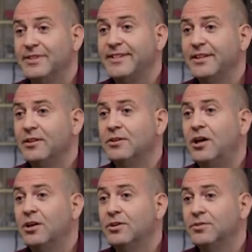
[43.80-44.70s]
single
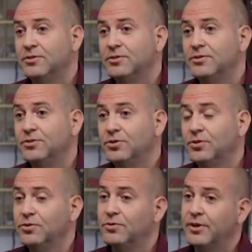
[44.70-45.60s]
color
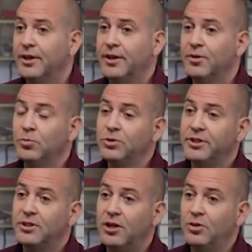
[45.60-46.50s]
to a
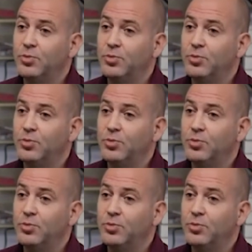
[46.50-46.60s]
multicolor